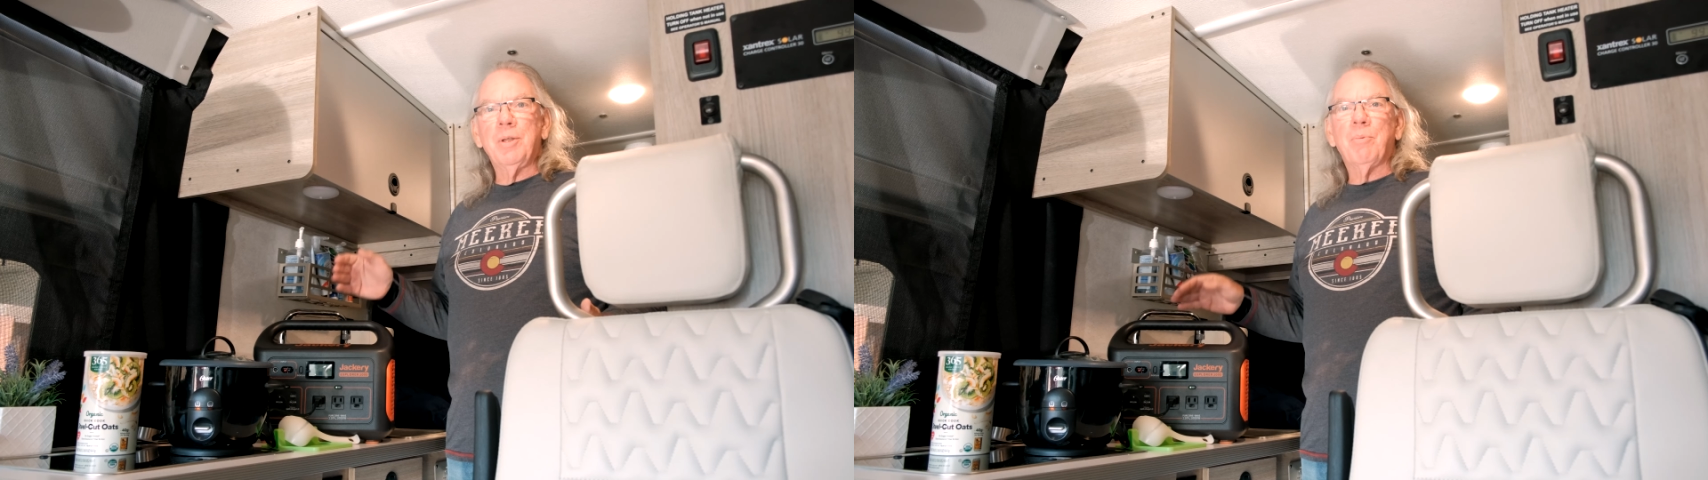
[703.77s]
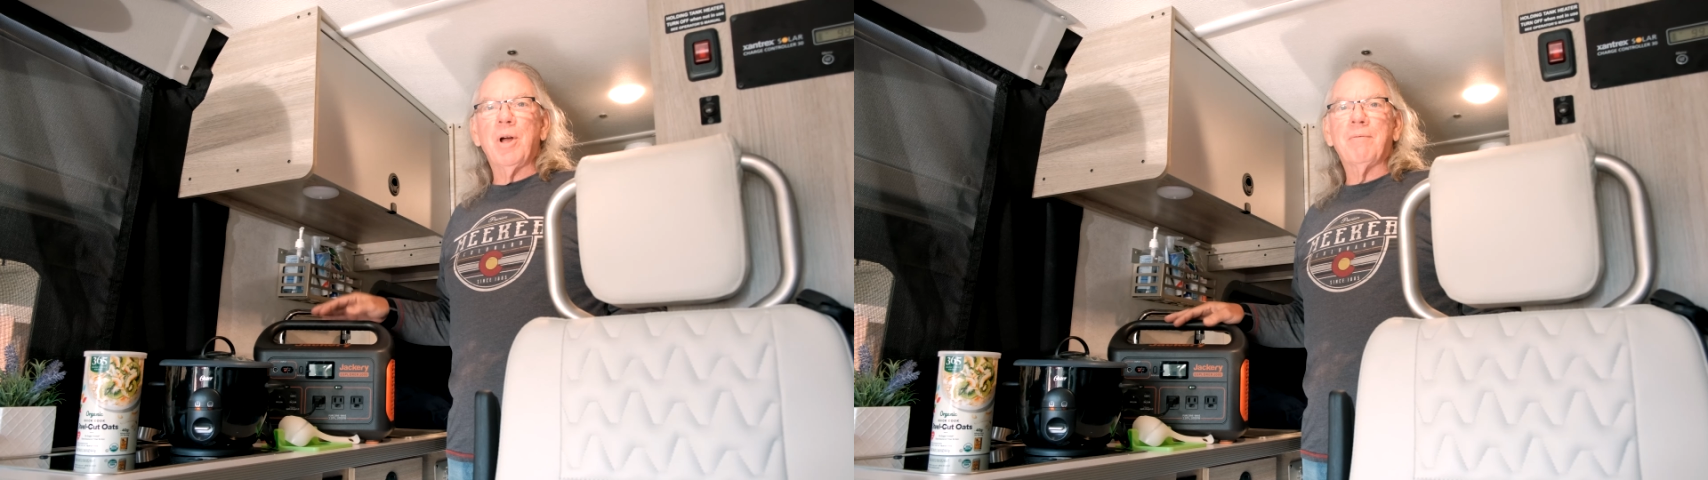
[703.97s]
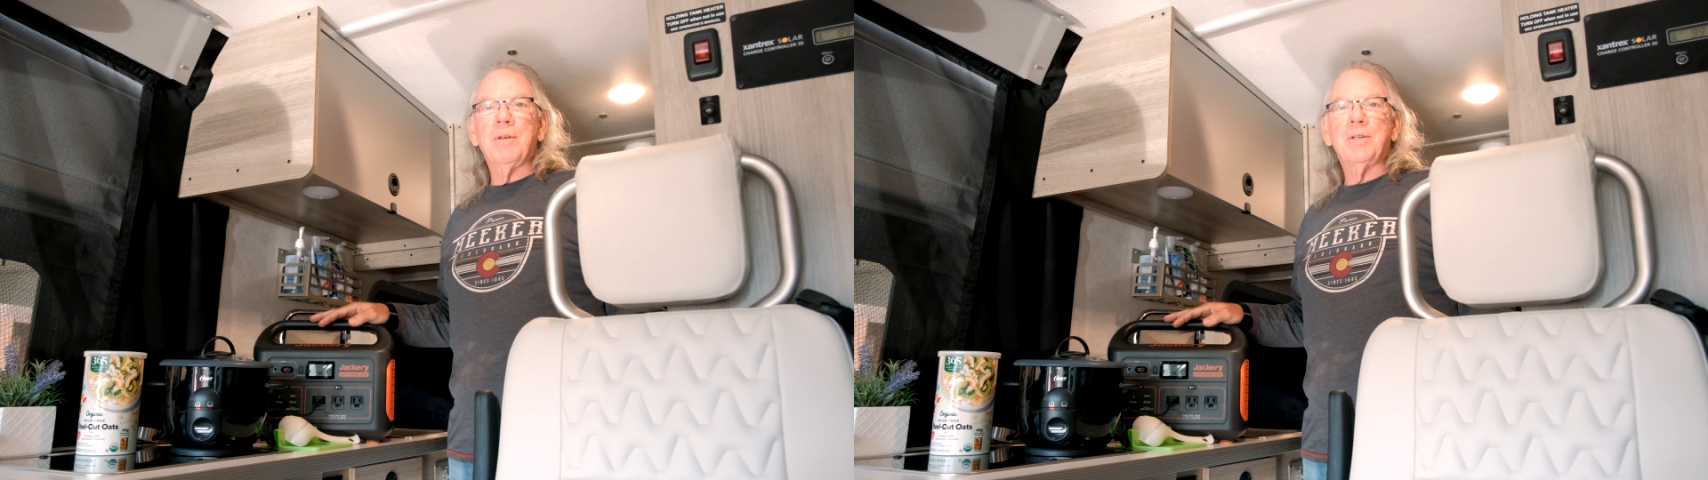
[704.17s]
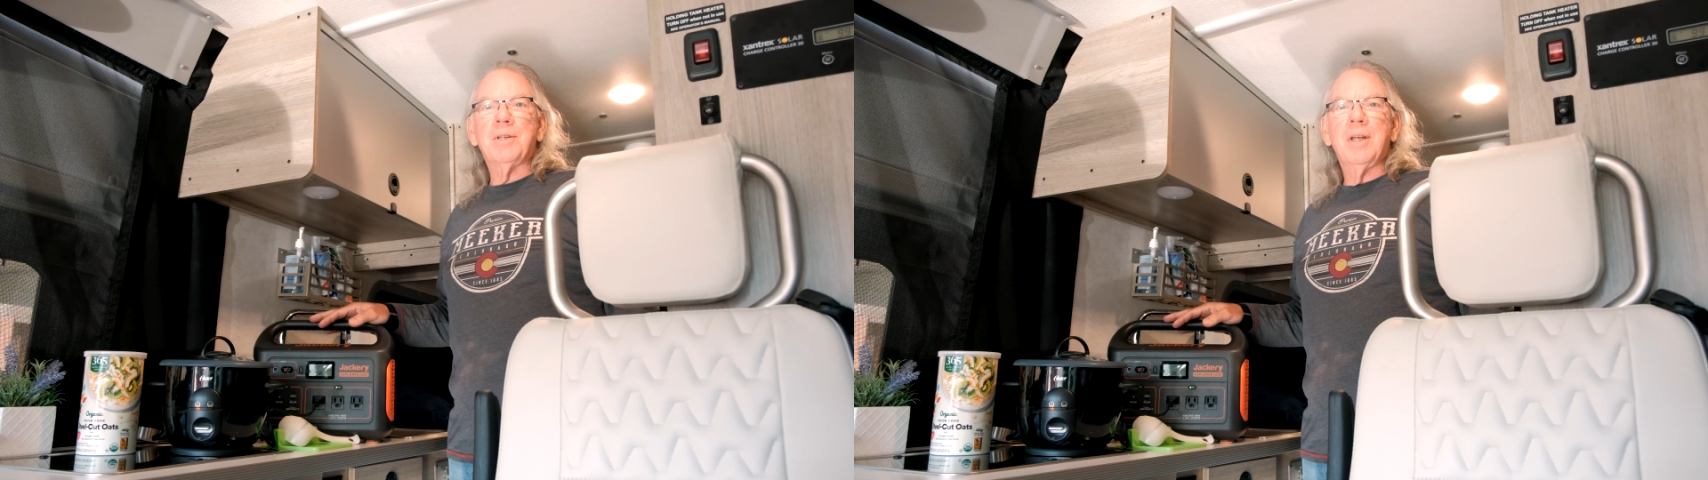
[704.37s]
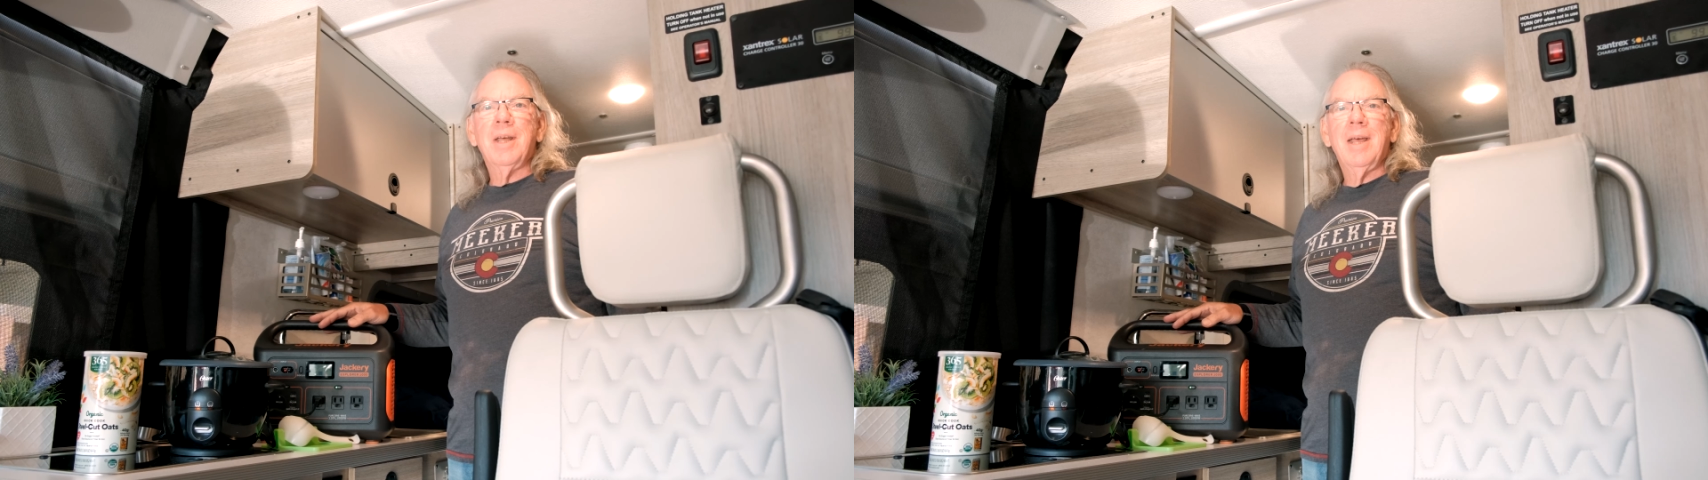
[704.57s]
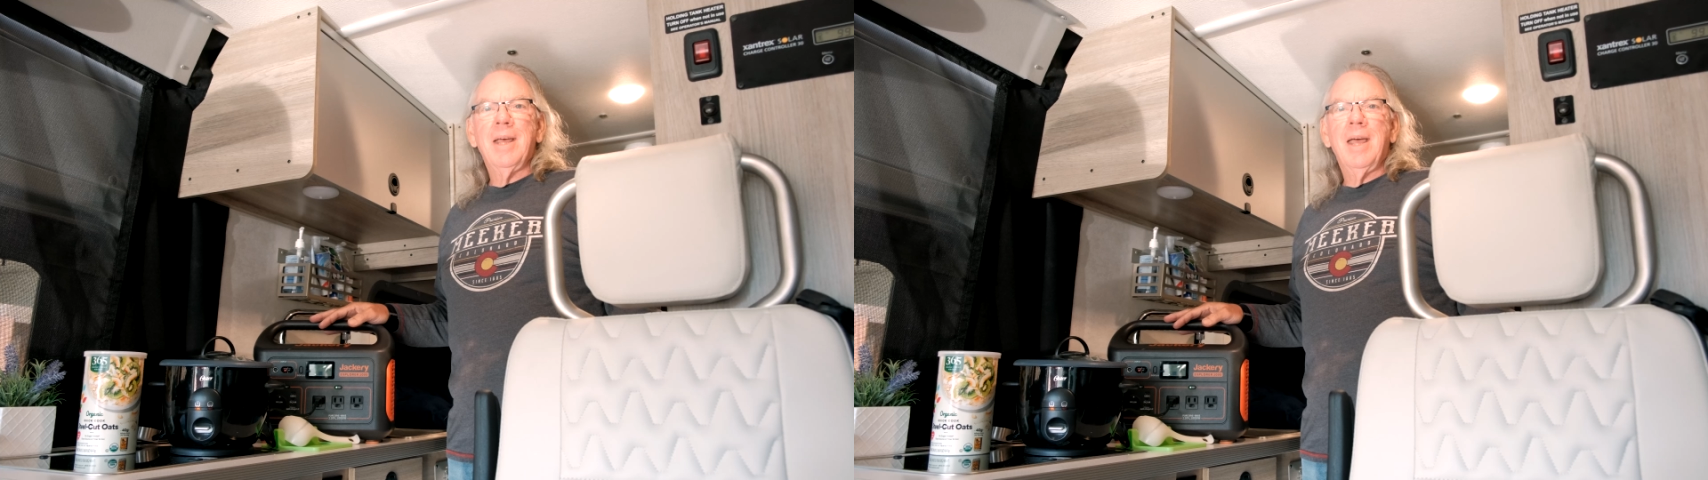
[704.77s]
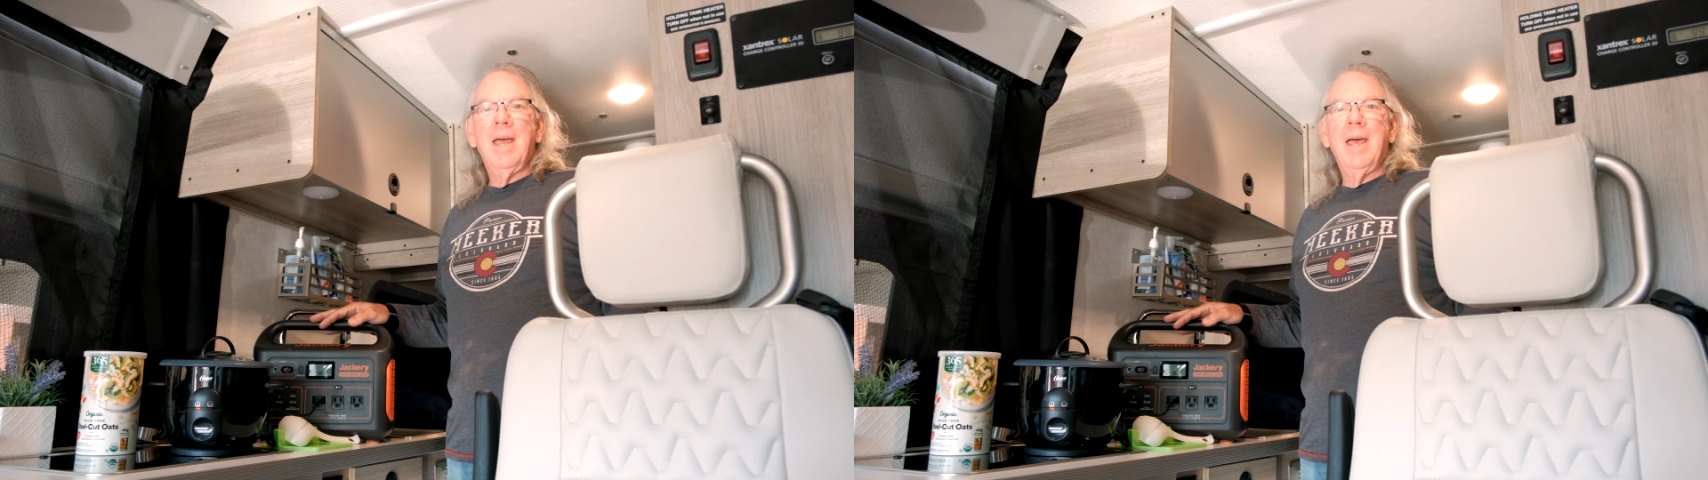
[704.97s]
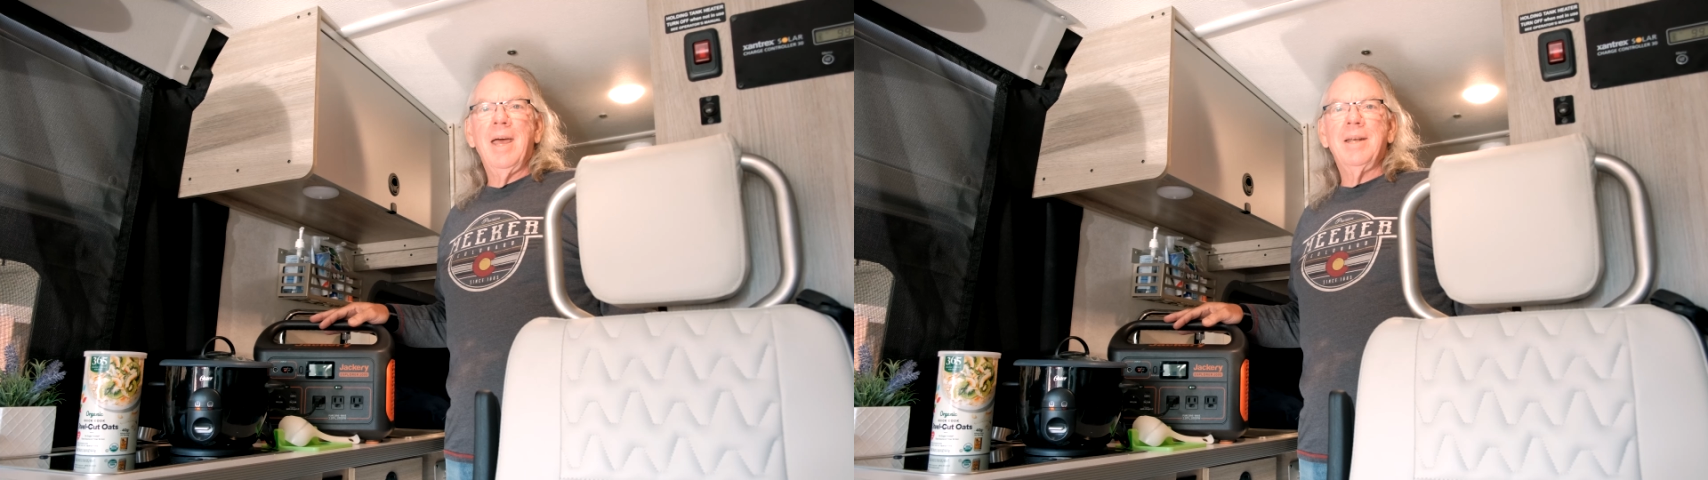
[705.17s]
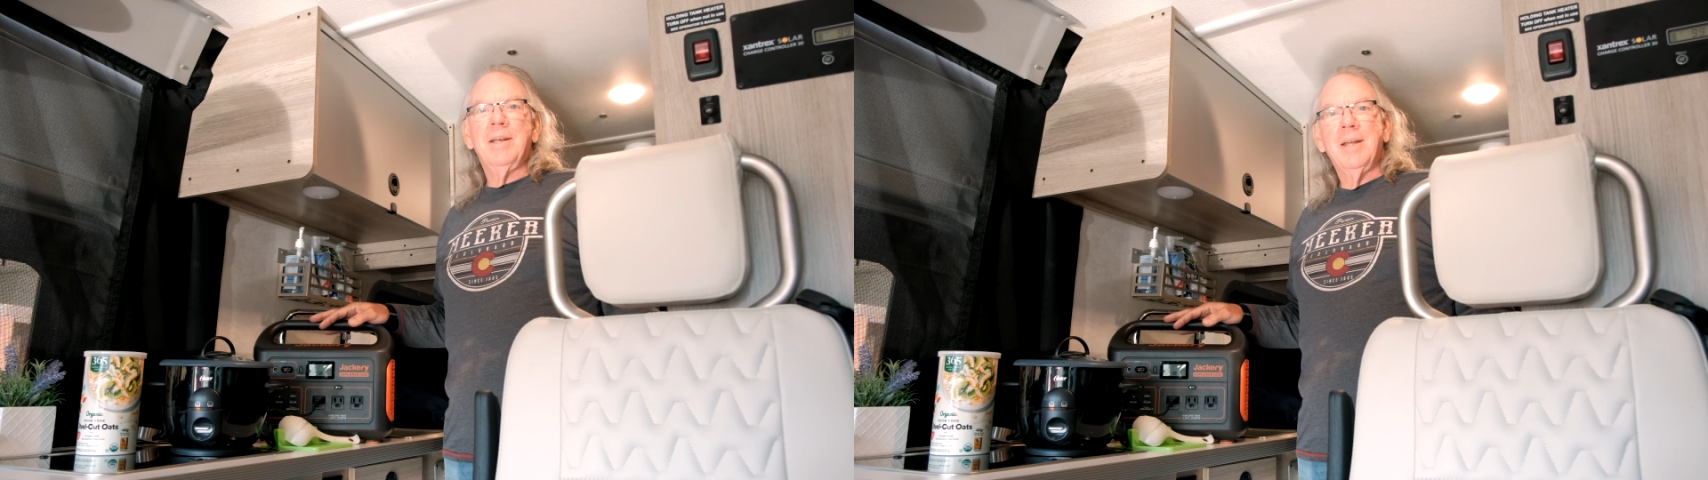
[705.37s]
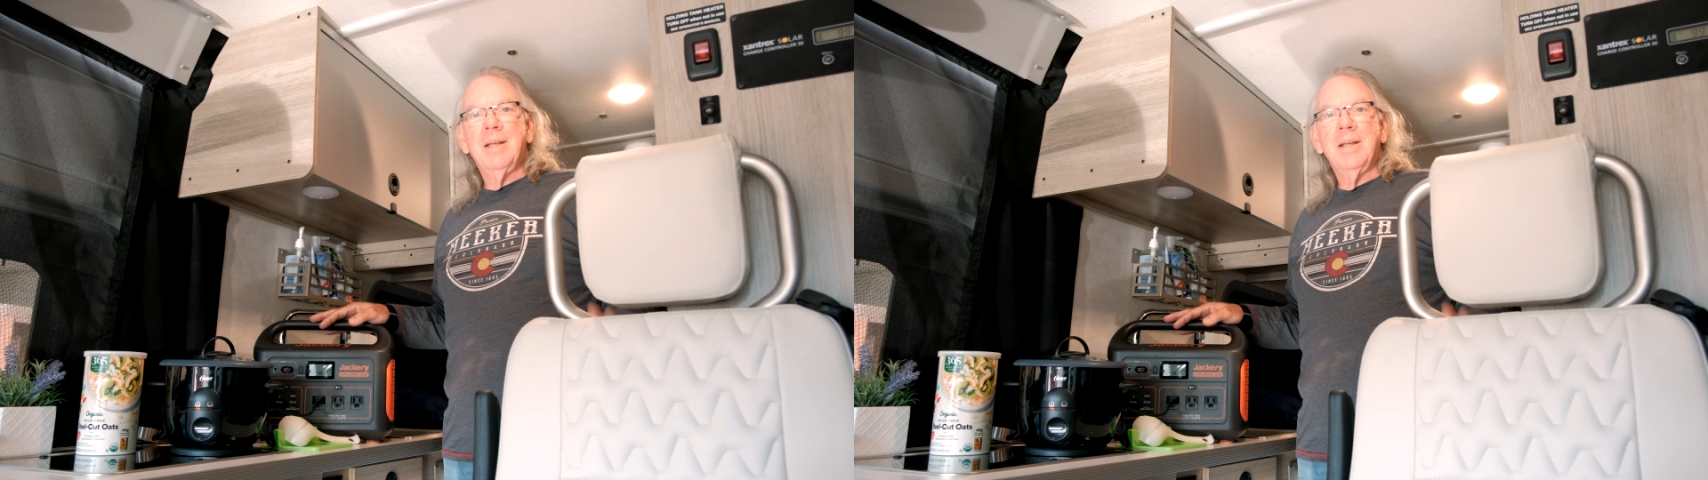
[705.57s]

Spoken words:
the breakfast, and